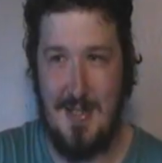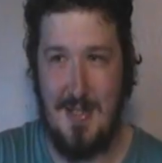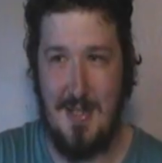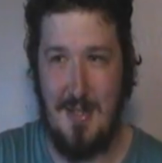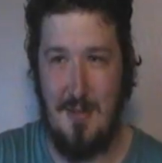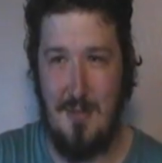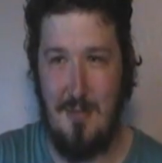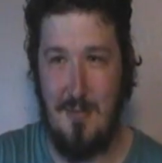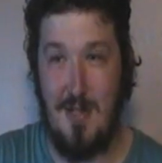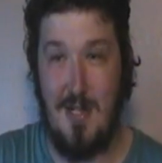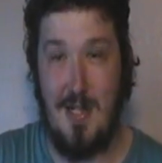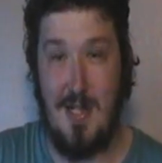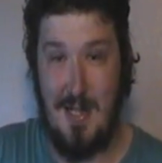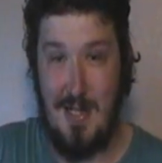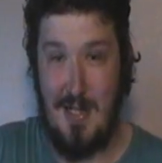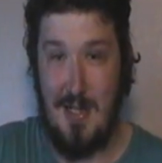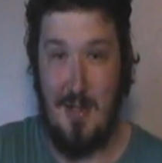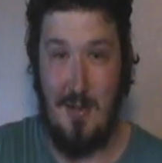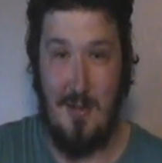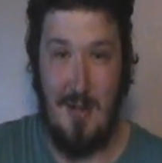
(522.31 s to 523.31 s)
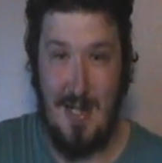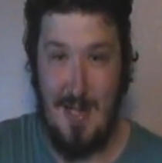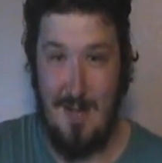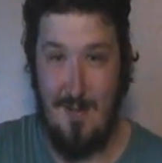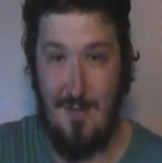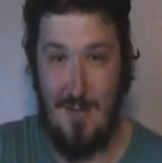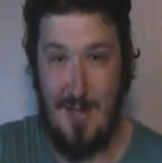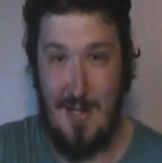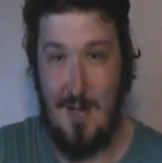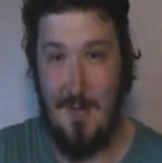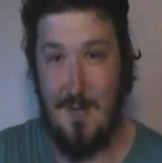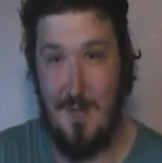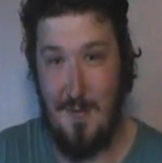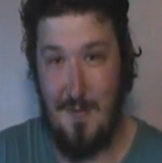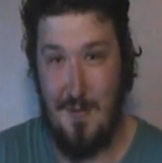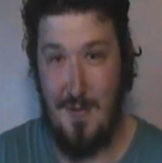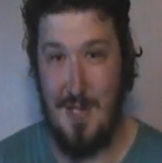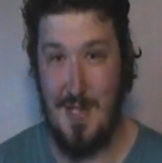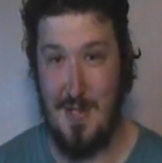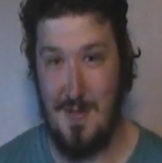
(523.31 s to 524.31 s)
So luckily though I have recovered
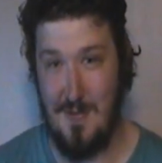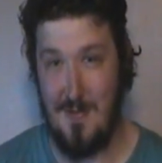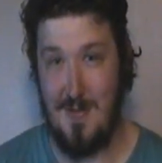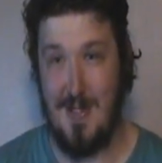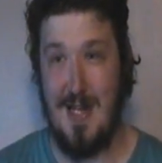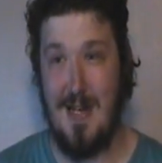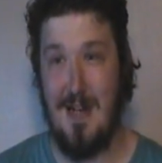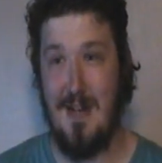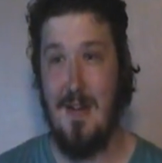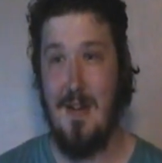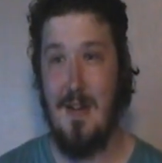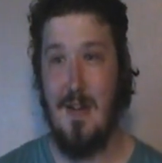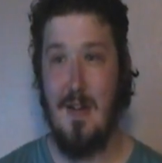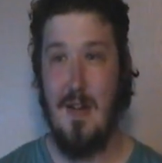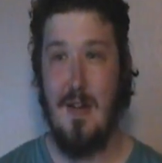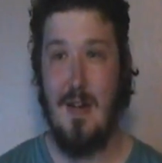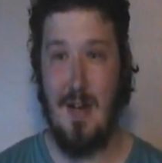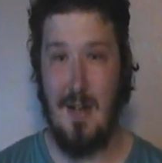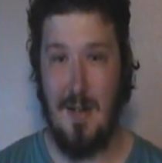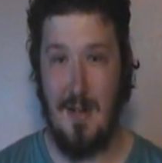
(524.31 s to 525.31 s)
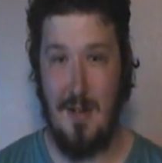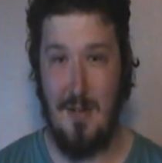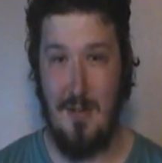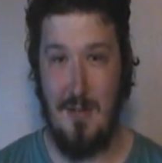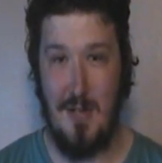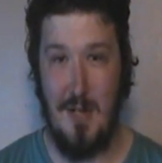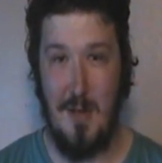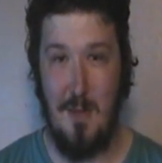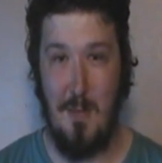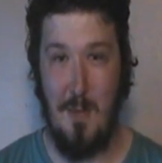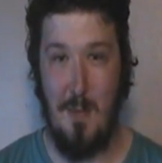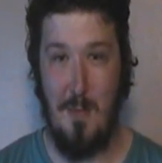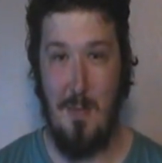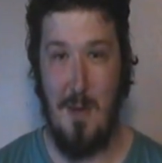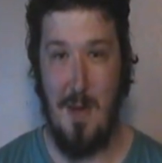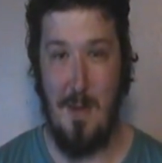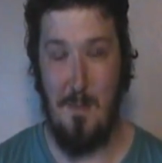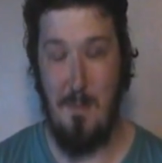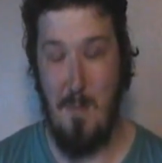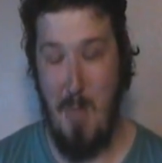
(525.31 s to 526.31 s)
footage from that, and I will
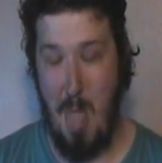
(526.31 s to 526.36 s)
hopefully